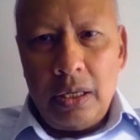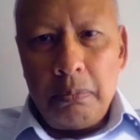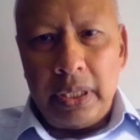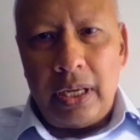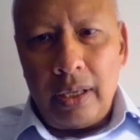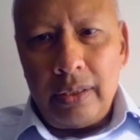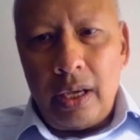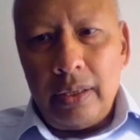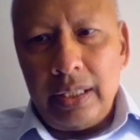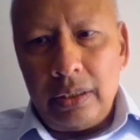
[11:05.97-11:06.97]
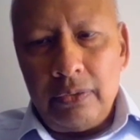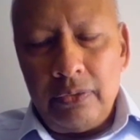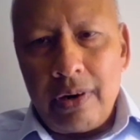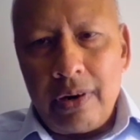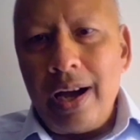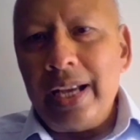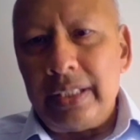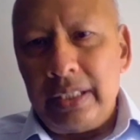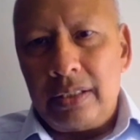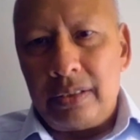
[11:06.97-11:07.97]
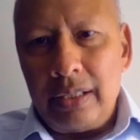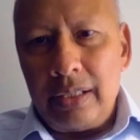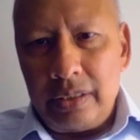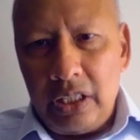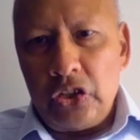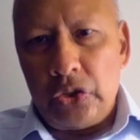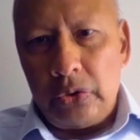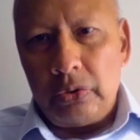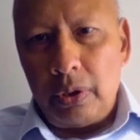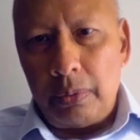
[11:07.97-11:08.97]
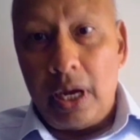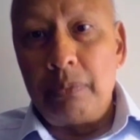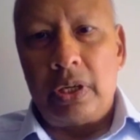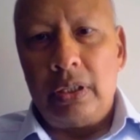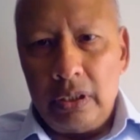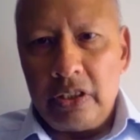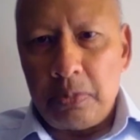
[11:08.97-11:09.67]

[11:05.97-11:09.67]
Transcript: but I think variety is the issue. I mean, I'm trying to learn